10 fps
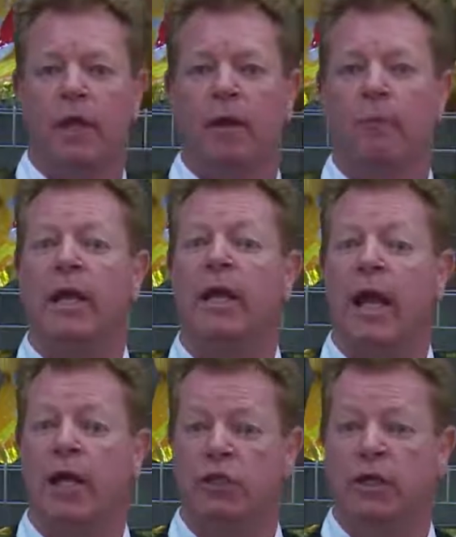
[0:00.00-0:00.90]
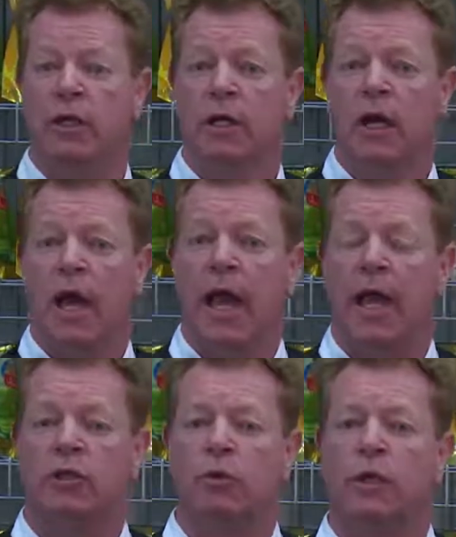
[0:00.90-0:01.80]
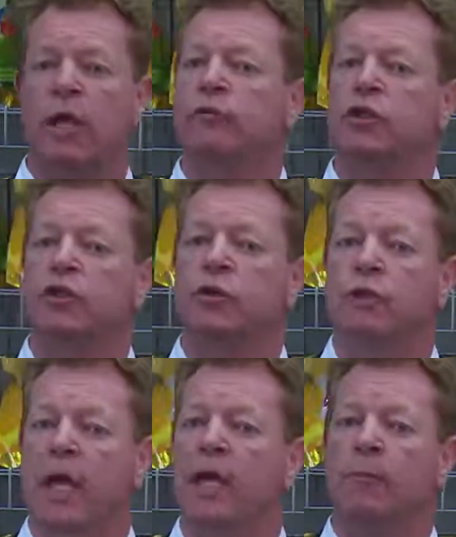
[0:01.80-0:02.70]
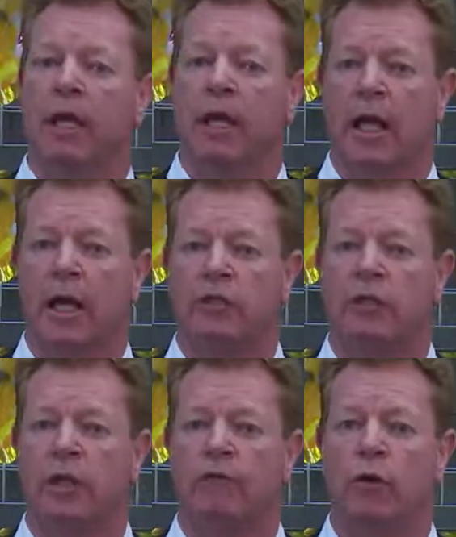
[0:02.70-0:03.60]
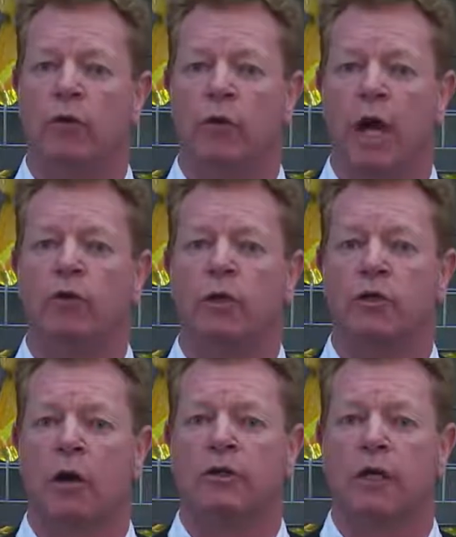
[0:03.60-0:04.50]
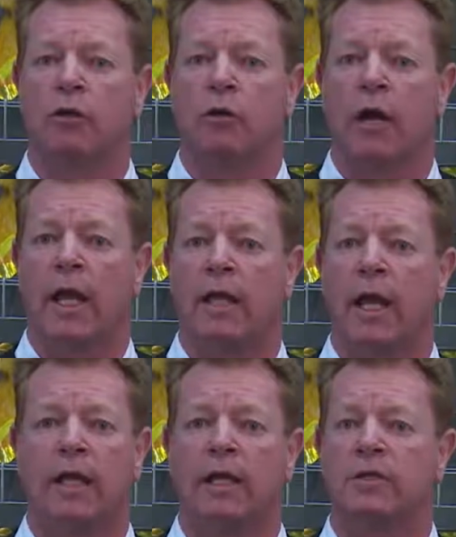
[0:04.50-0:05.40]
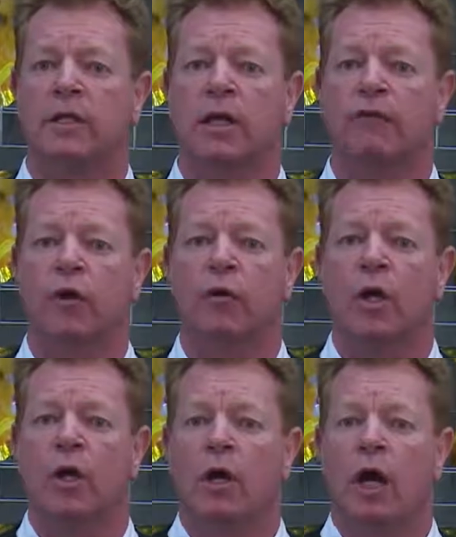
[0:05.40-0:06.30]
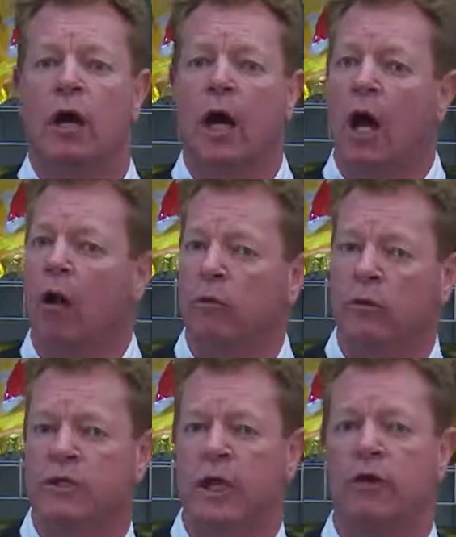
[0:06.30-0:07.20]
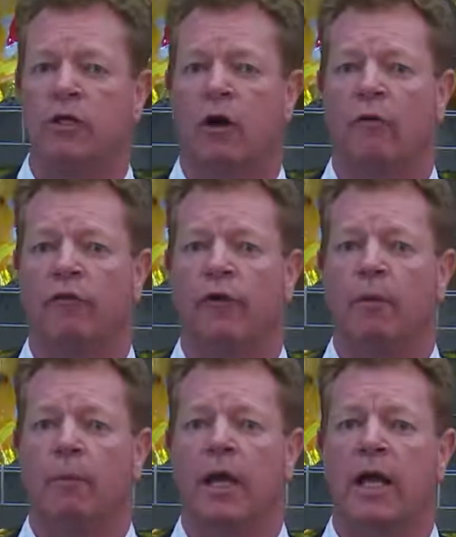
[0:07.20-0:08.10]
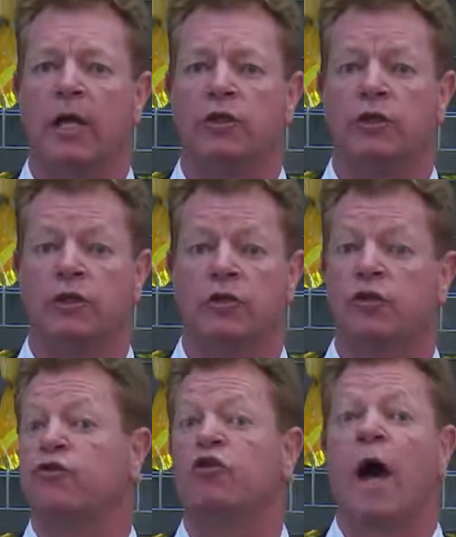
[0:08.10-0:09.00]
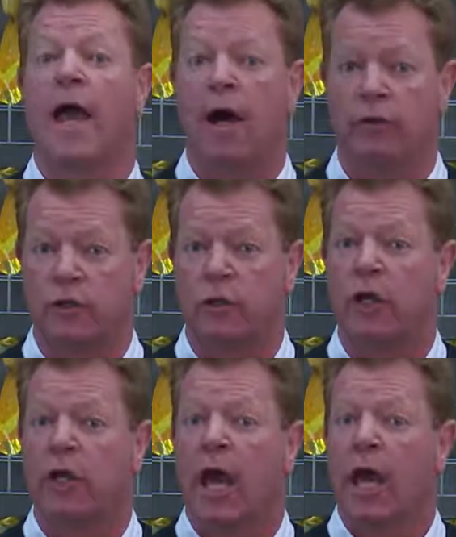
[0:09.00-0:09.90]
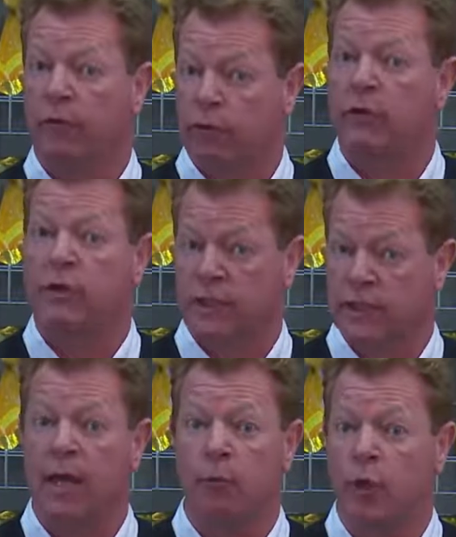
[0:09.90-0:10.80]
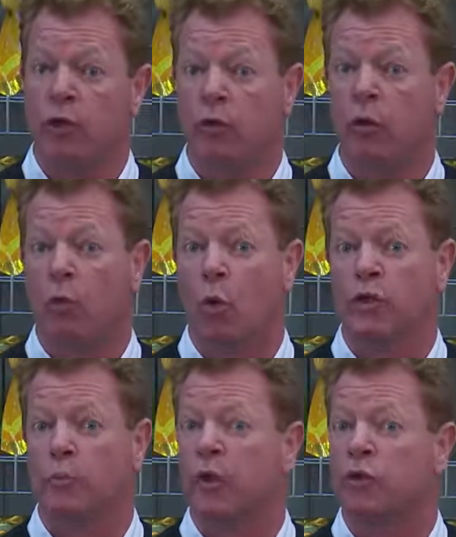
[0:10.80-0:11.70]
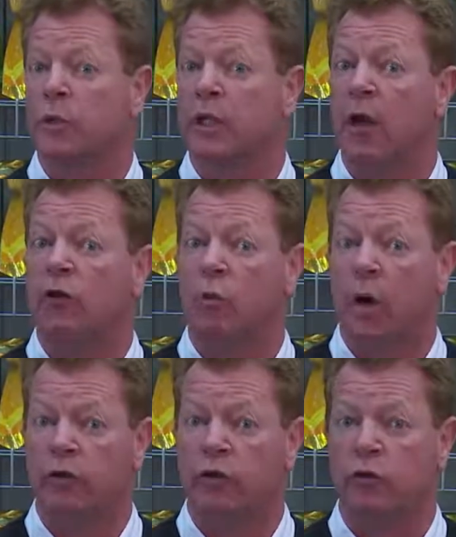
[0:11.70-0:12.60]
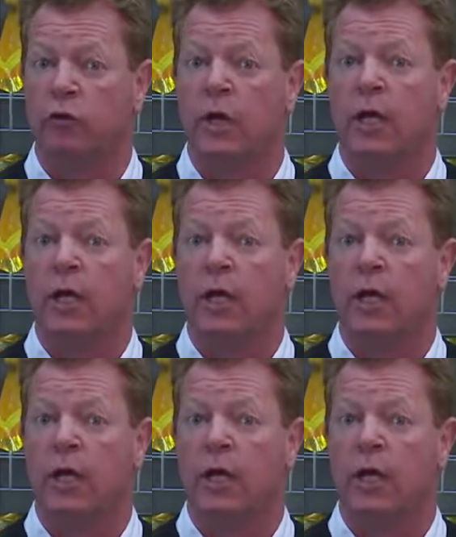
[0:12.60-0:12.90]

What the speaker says: medication. And we don't just use any medication. If you go to a doctor and you've got a headache, he doesn't give you a whole series of medications just to try out. And the same we do with water, because we don't want to